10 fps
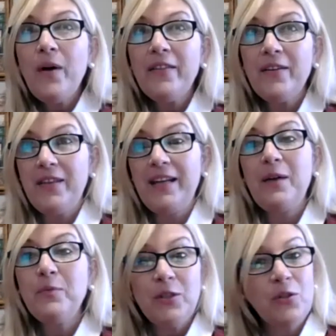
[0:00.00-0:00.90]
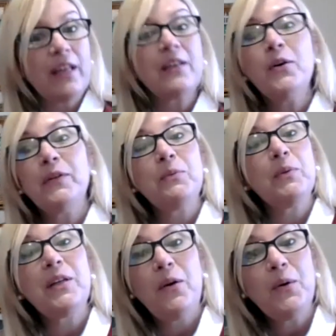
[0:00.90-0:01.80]
other than I wish that COVID
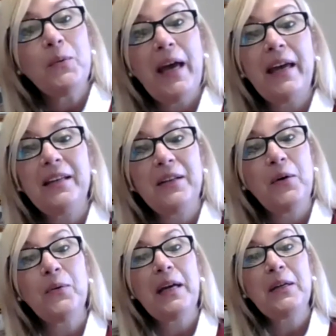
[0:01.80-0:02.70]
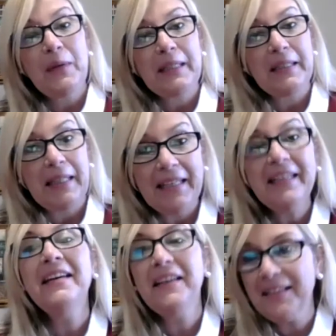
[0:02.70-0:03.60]
would go away and go away quickly
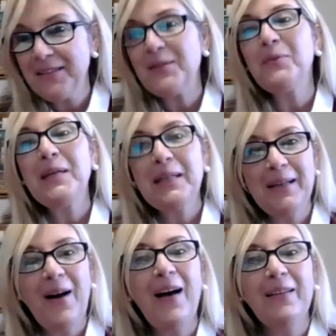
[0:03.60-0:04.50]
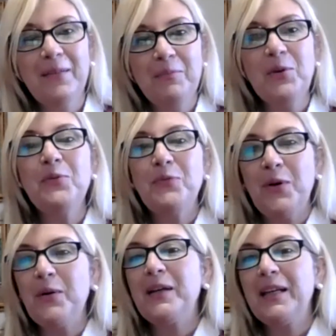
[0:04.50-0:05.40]
so we can all move
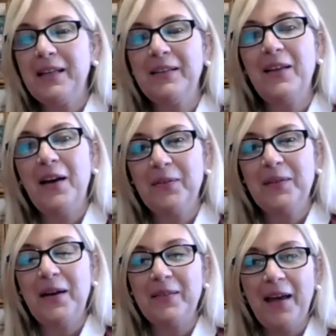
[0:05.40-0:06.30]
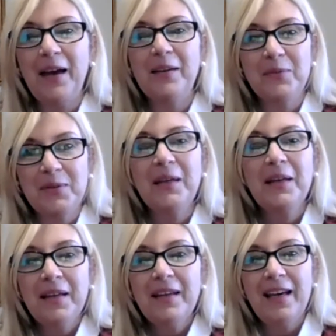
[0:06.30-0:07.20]
forward and get along with our lives
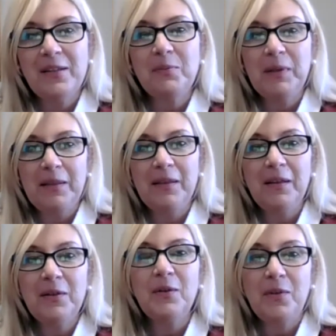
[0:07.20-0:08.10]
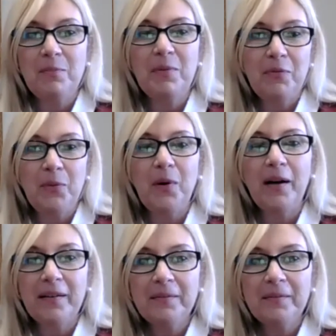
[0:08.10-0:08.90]
as we knew them before.